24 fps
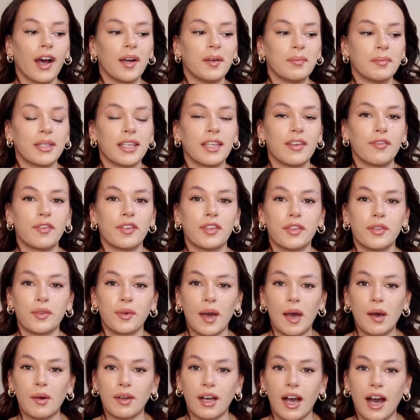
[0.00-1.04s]
Um, even
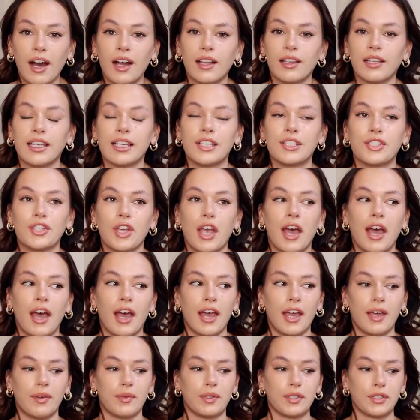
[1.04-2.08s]
throughout college,
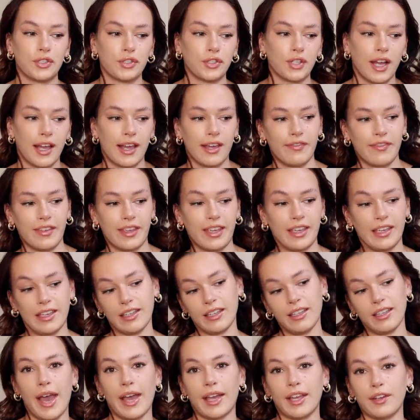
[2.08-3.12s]
I was
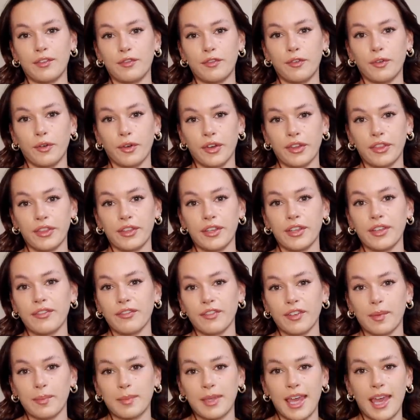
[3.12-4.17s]
driving back and forth
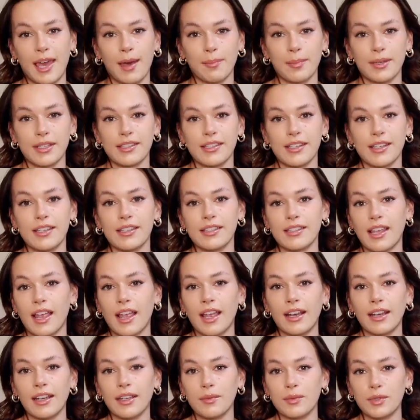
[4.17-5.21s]
from campuses,
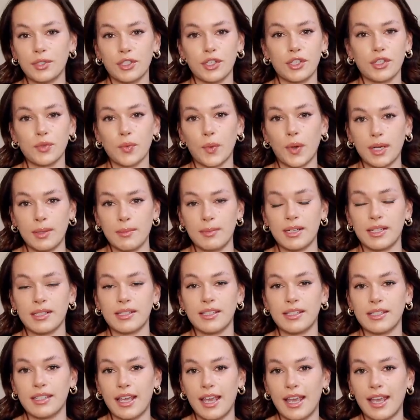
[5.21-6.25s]
and it was just twenty
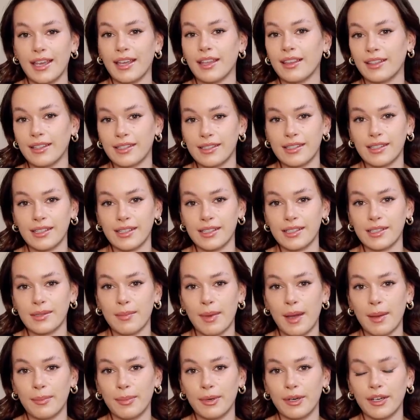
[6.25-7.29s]
minutes a day listening to
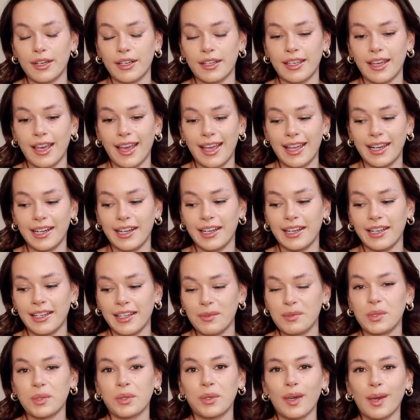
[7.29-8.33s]
my book, and
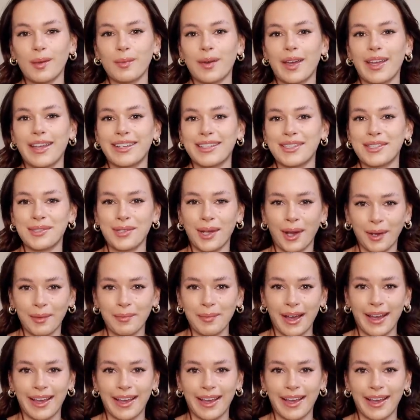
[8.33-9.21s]
it was a great way to start